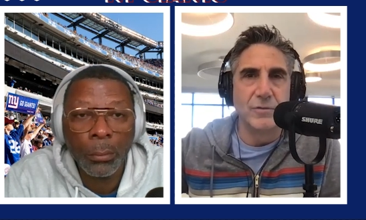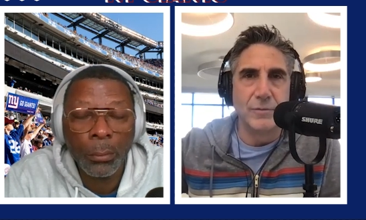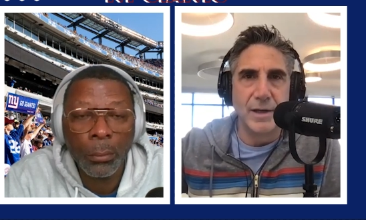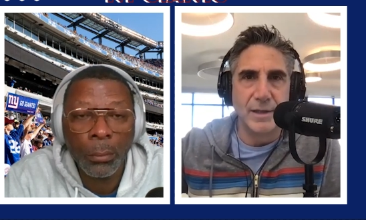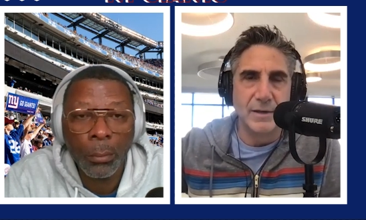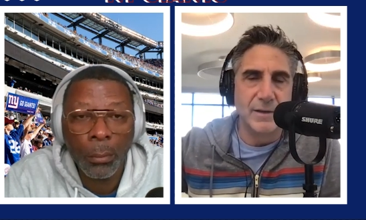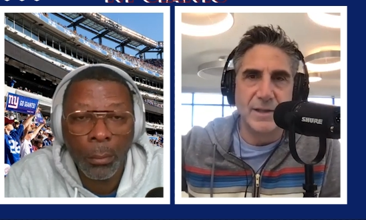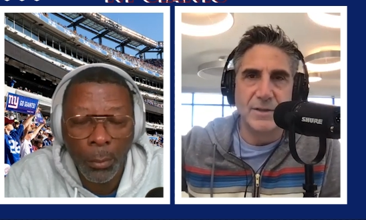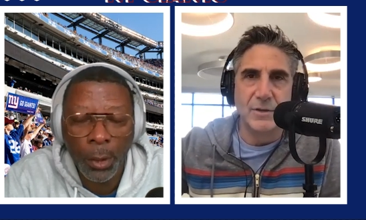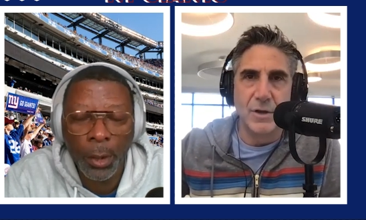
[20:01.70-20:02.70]
Speaker 1: are right there.
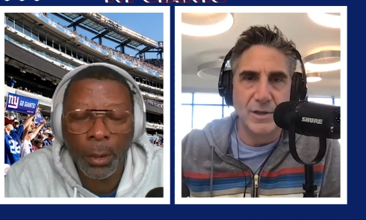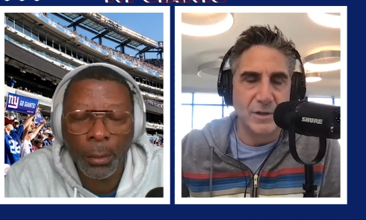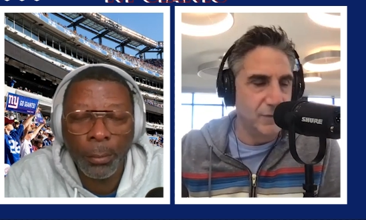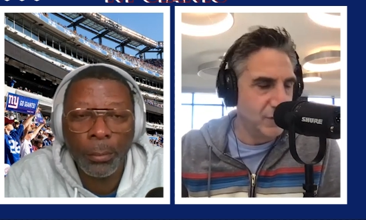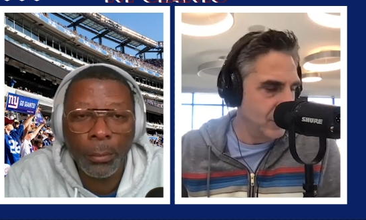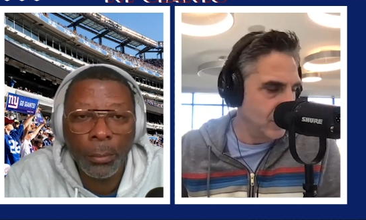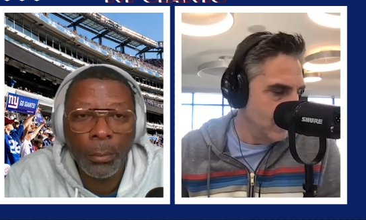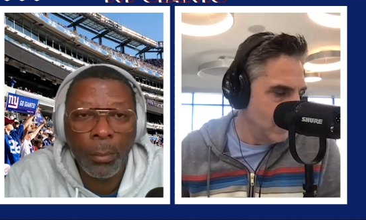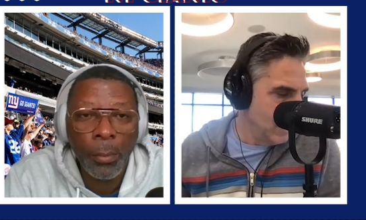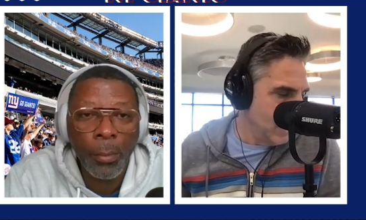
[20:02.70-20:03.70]
That's a yeah. loss of two.
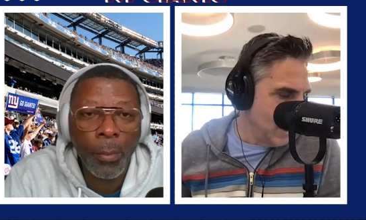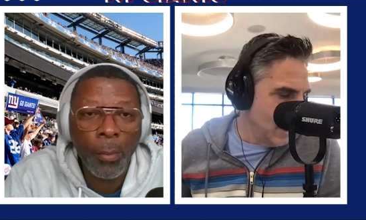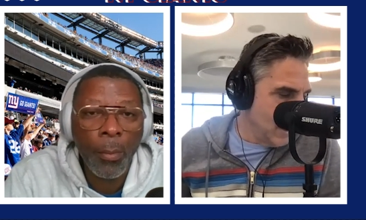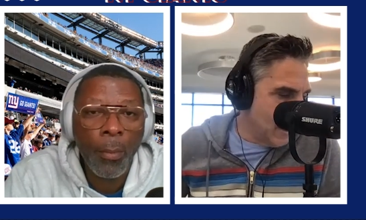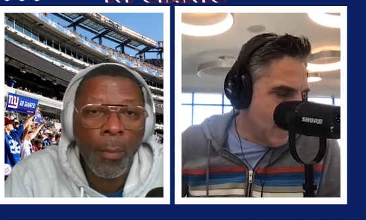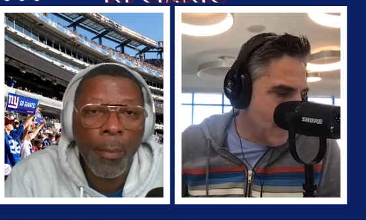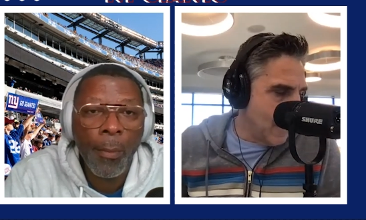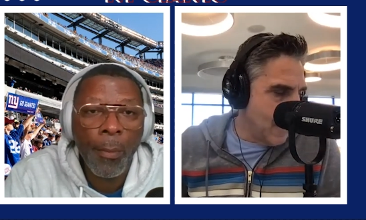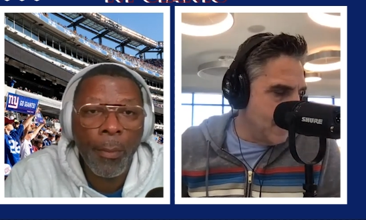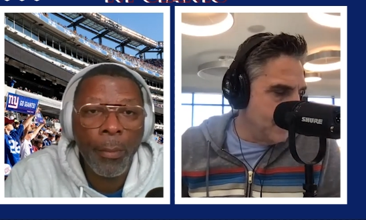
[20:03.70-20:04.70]

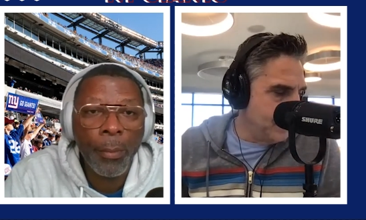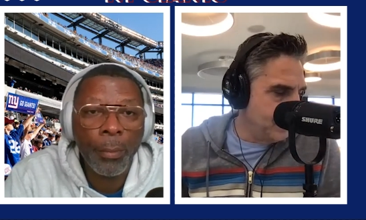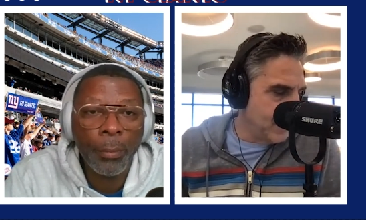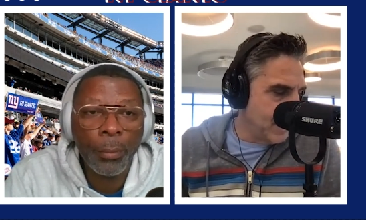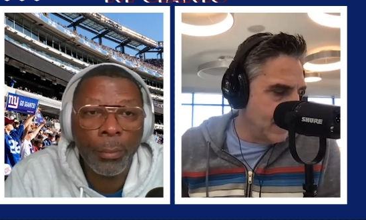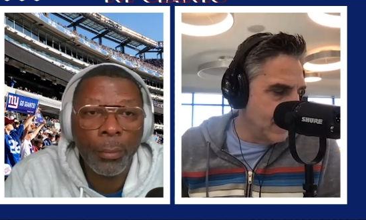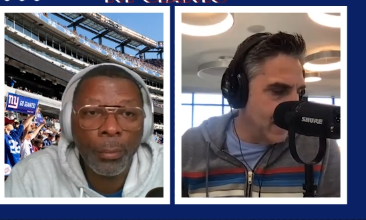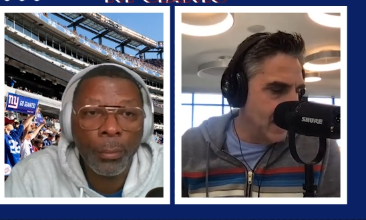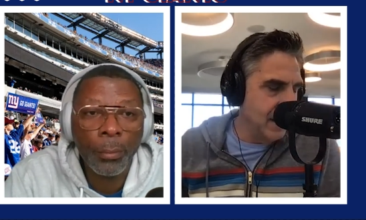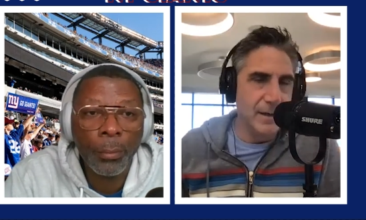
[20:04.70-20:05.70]
Um, and
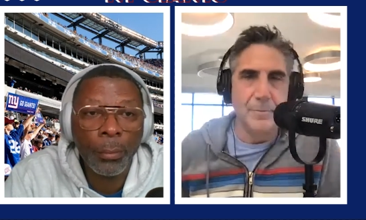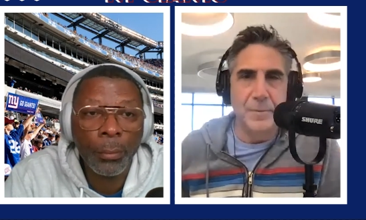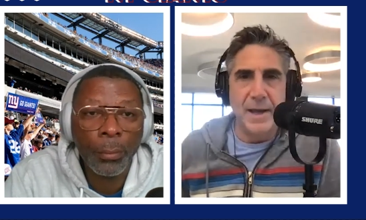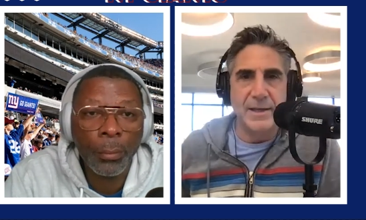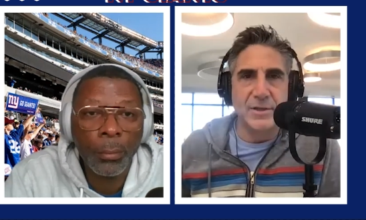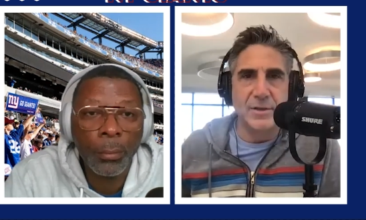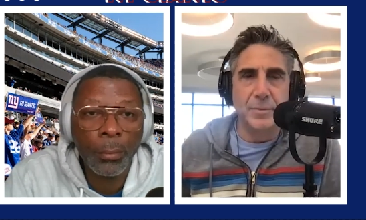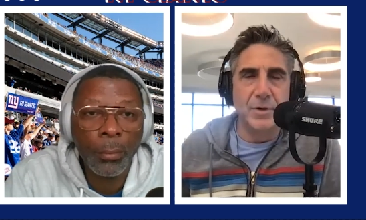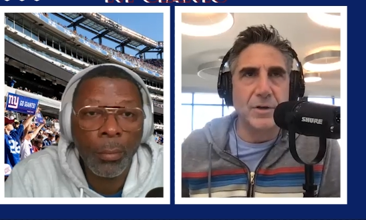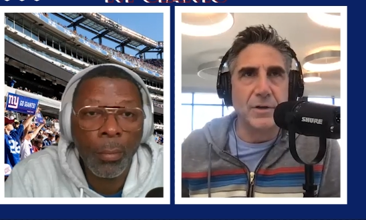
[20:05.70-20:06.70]
then a pass to
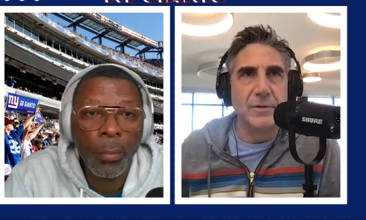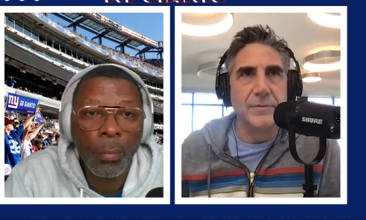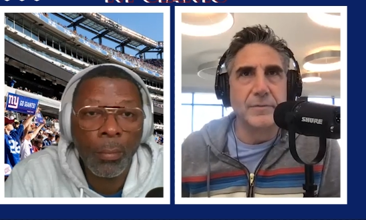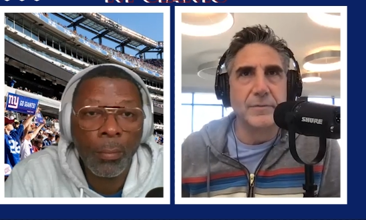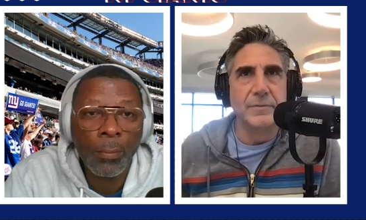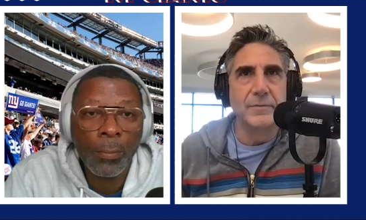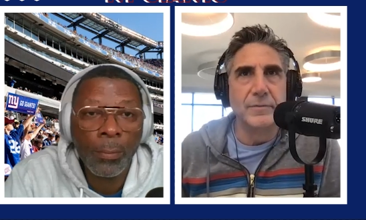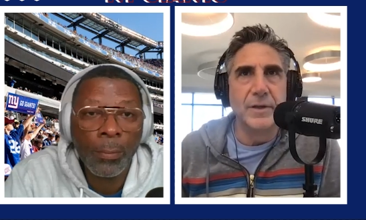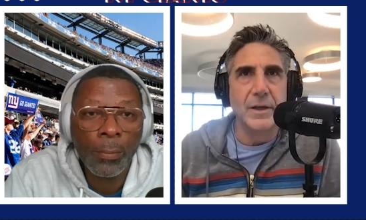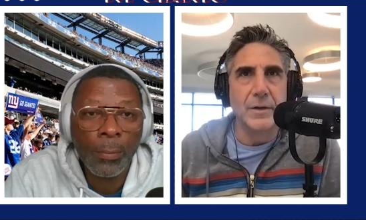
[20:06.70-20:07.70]
Booker,
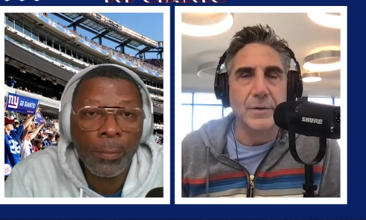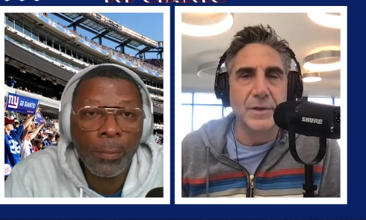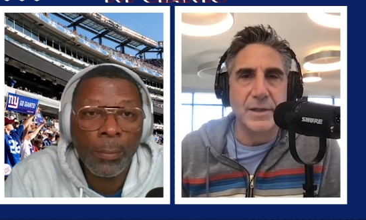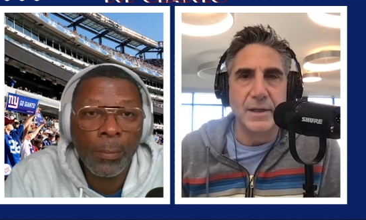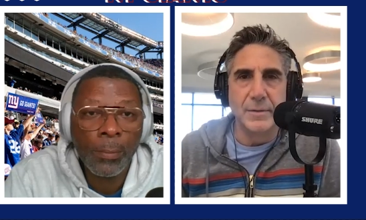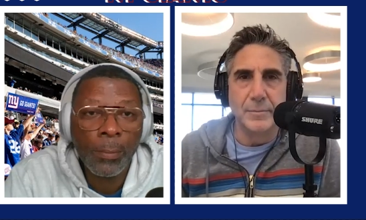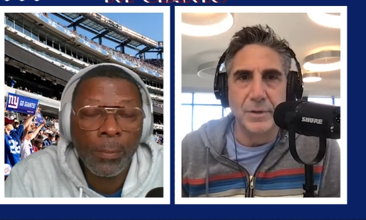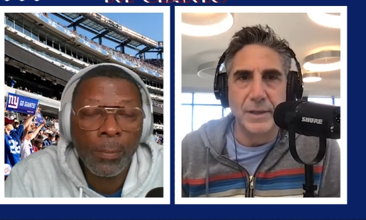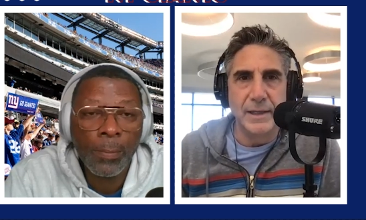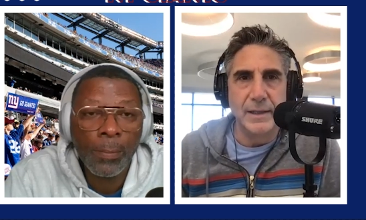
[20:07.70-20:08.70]
you know, is
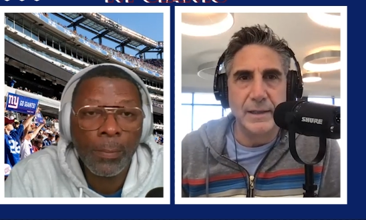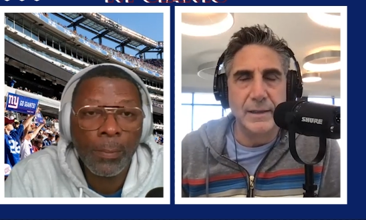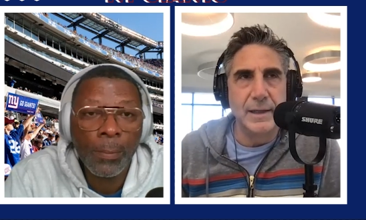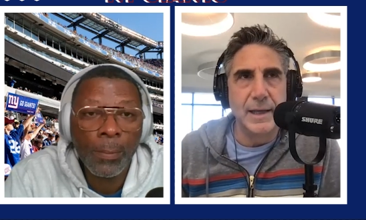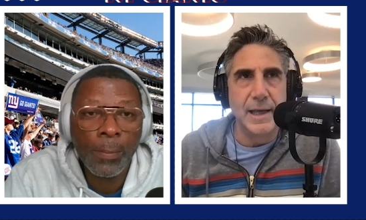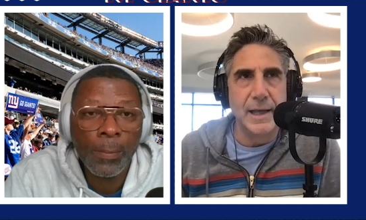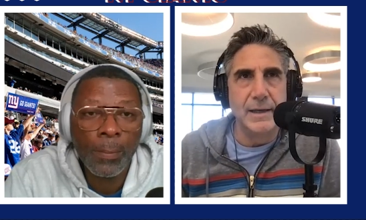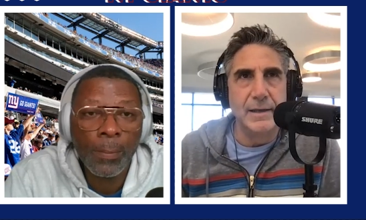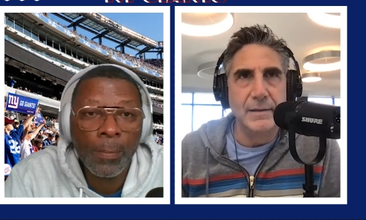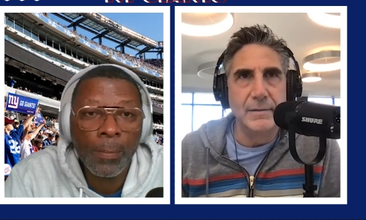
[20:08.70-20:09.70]
incomplete.
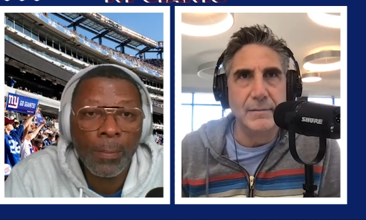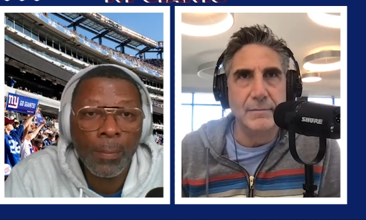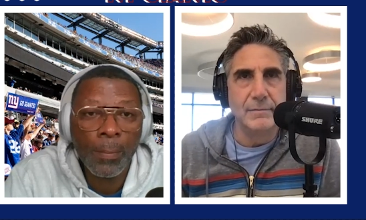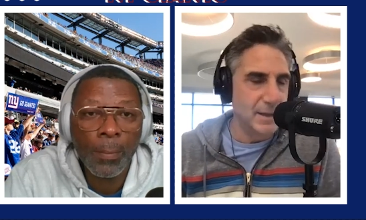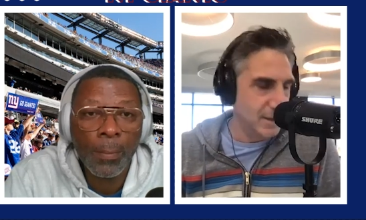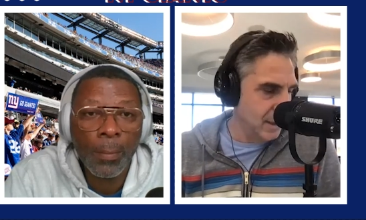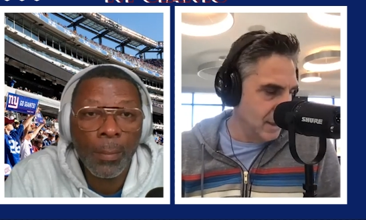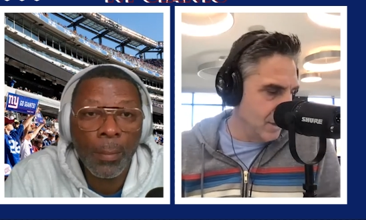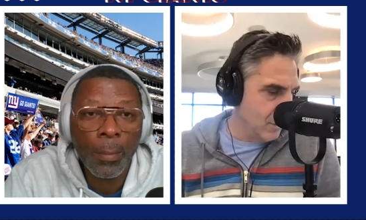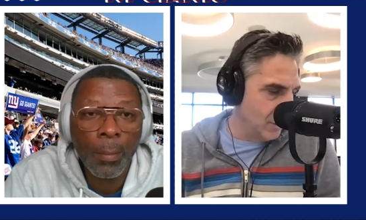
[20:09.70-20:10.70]
And next thing
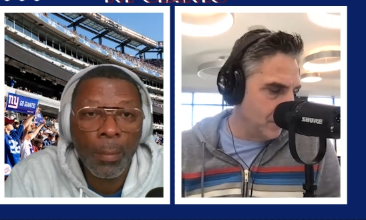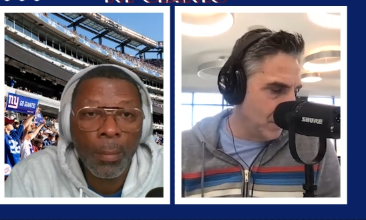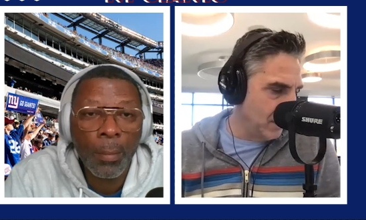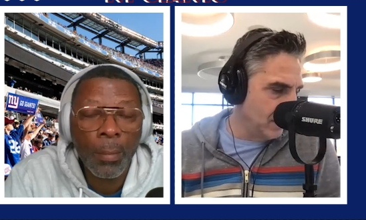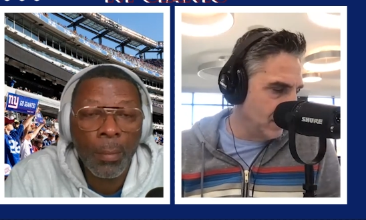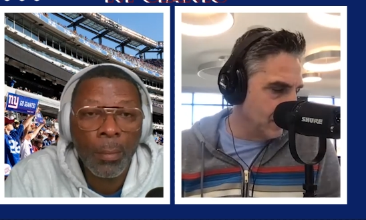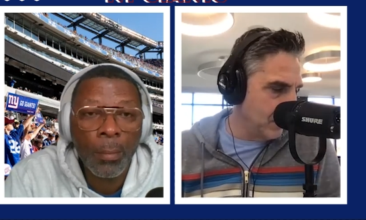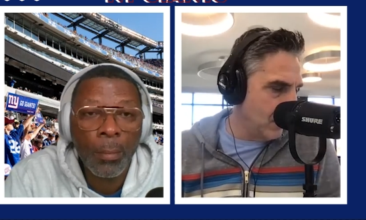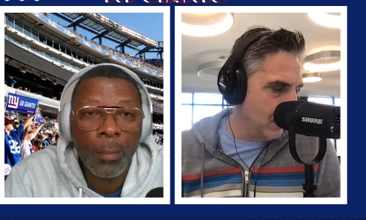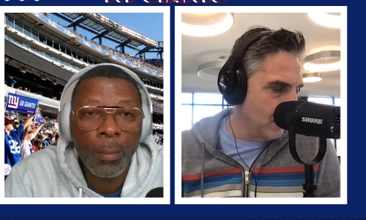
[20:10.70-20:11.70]
you know, you're punting the
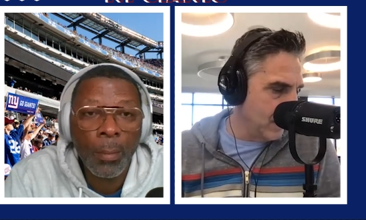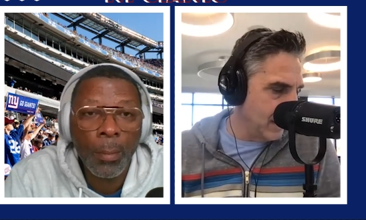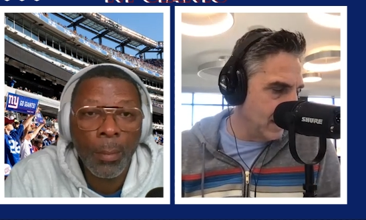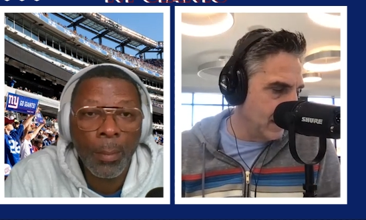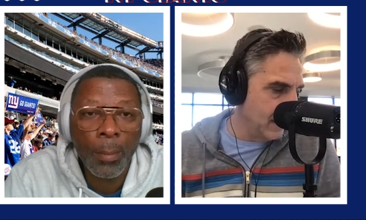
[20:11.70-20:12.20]
ball away.